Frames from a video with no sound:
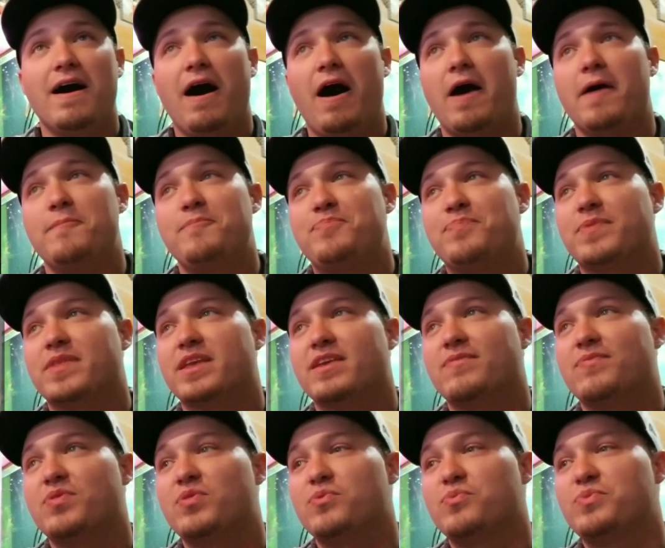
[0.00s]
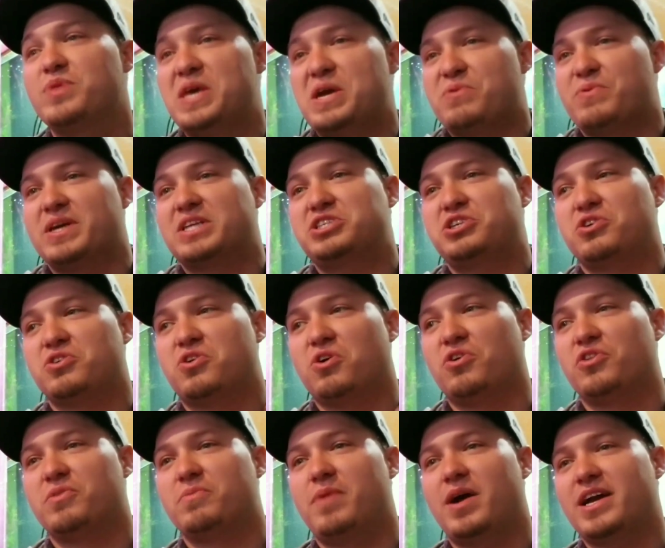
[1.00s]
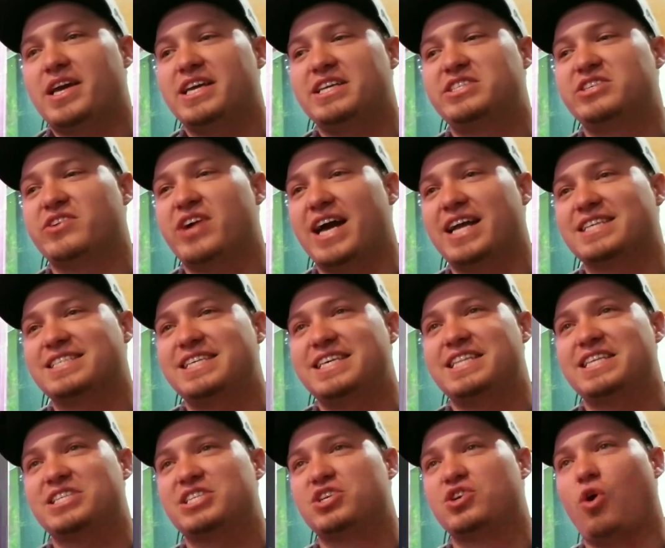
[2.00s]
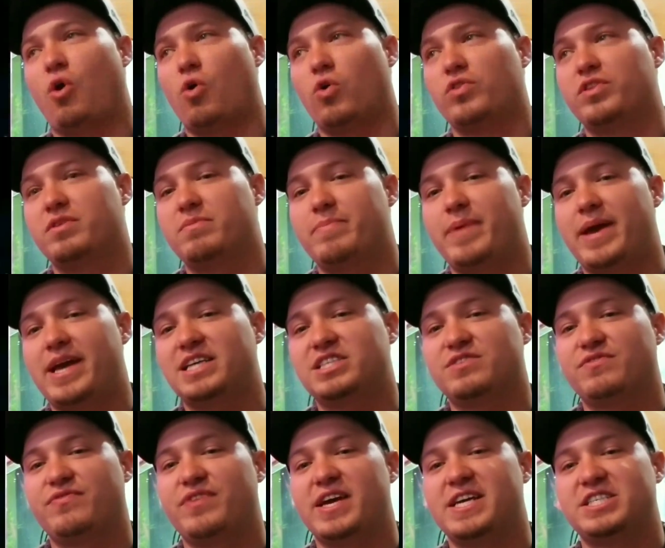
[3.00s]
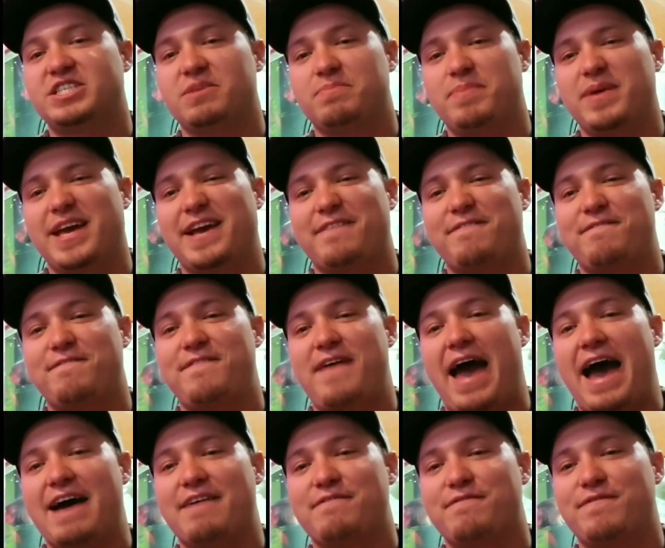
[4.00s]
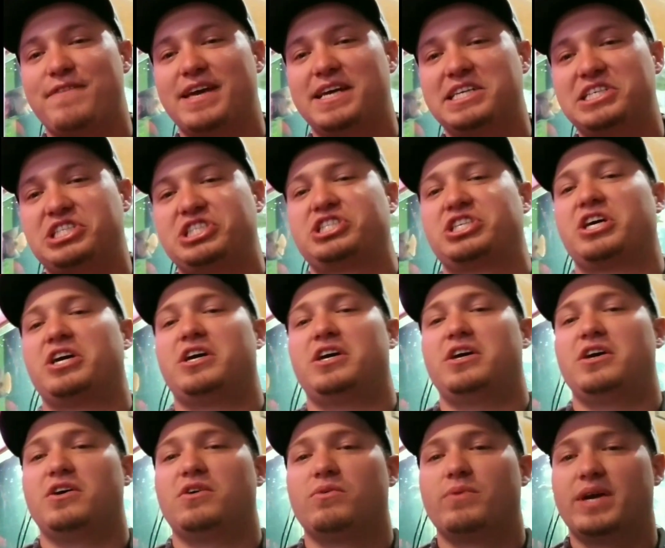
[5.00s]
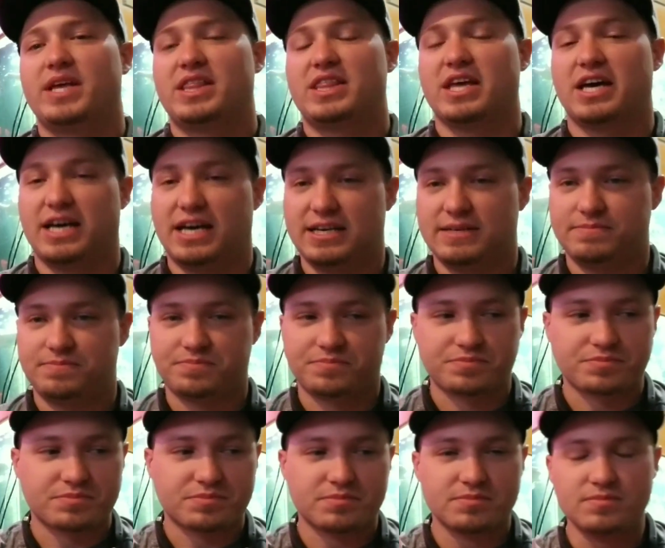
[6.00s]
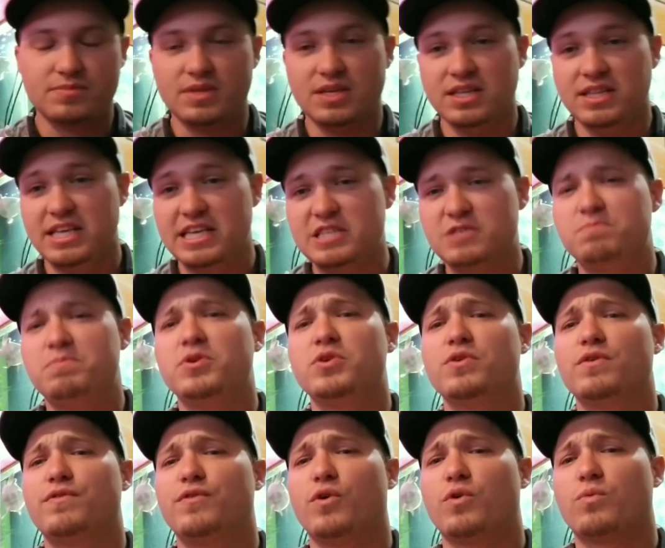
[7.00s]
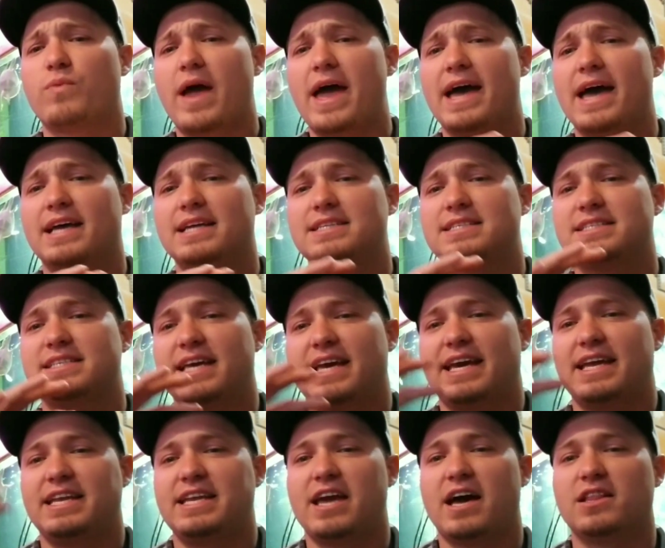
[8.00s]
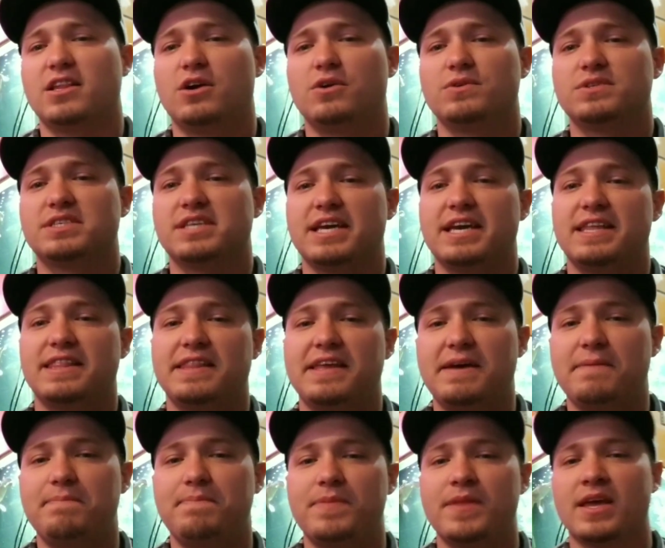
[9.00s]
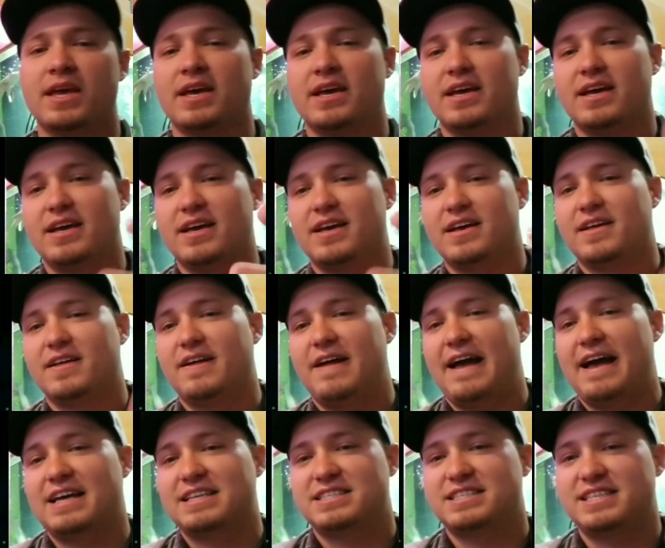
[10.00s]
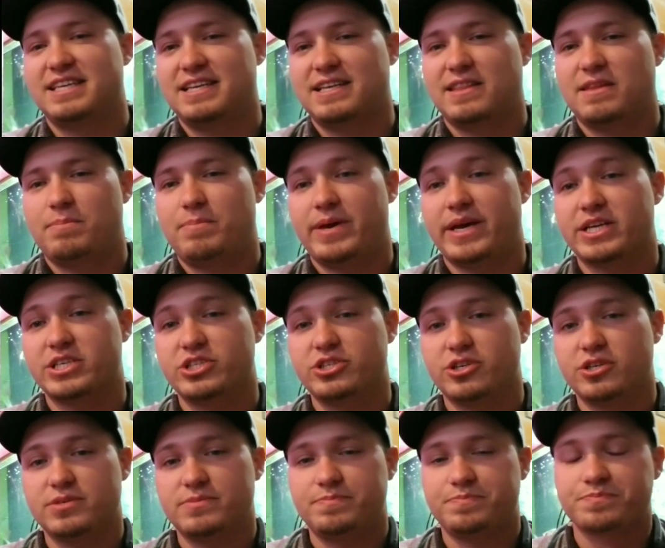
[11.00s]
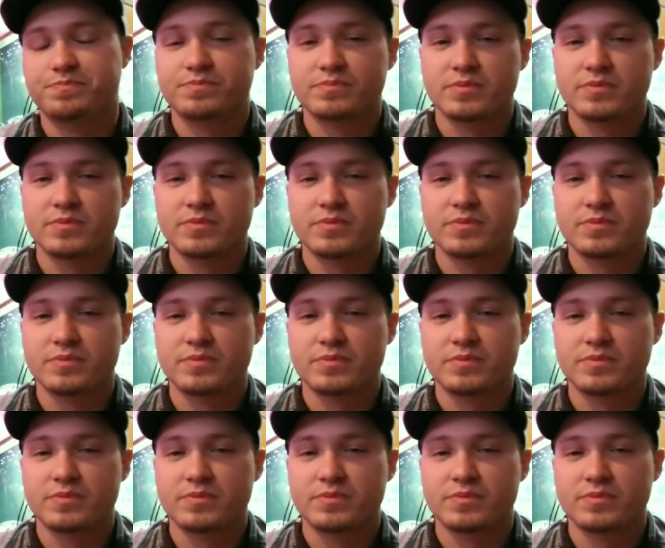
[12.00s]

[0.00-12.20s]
The original golden monkeys, you kind of see this golden base fish, a big fat fish with these beautiful reds and yellows in them, as seen in the picture.